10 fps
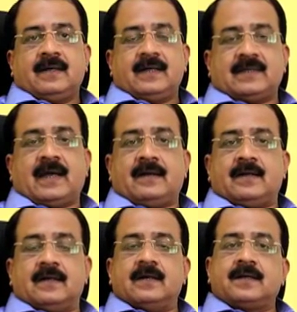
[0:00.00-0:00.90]
as I had
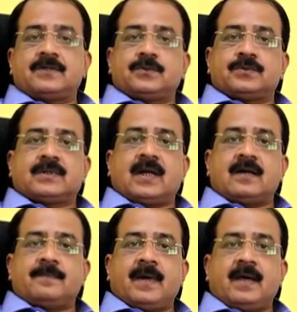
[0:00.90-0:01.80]
a urge to
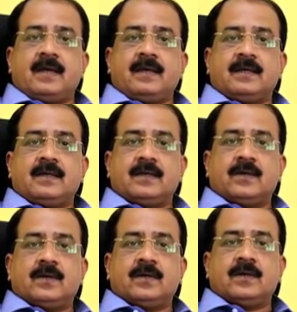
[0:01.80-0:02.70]
start my
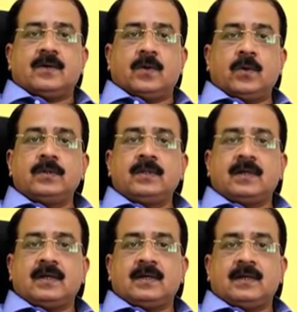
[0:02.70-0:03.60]
own